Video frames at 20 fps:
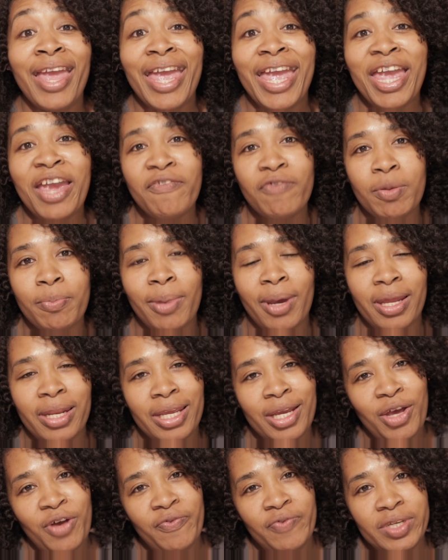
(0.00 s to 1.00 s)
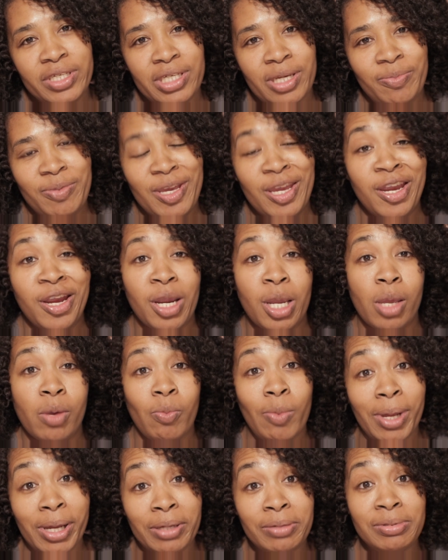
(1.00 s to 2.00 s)
Hey everybody, OVW here
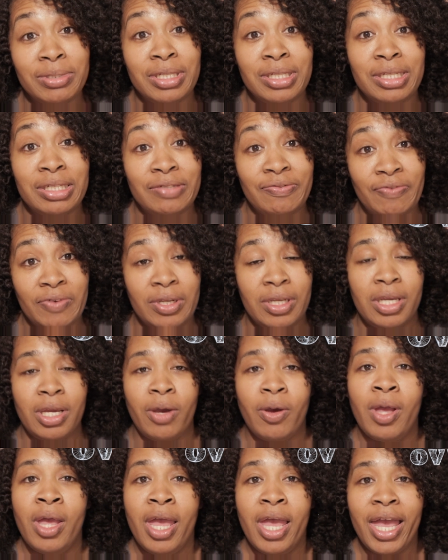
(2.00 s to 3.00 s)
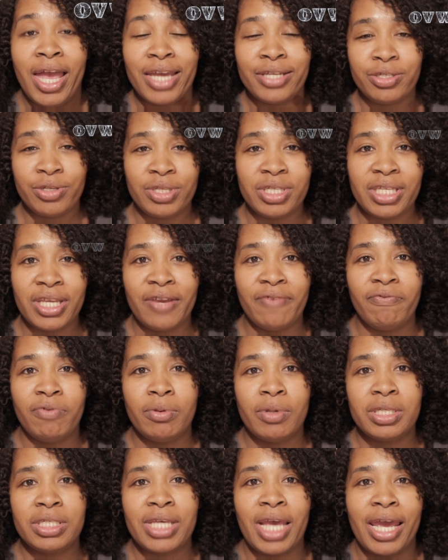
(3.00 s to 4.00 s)
and welcome to this video. As you've seen
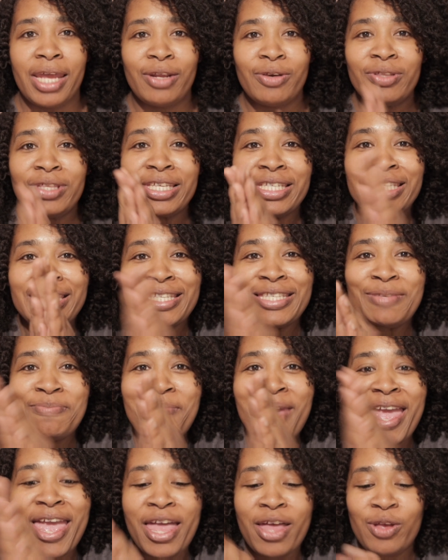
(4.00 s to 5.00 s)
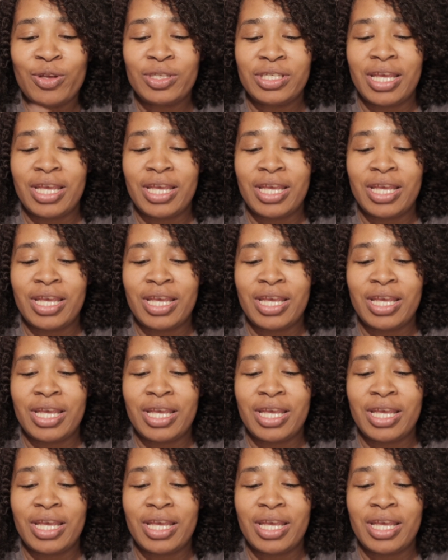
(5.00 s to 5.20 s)
from the title, this is mail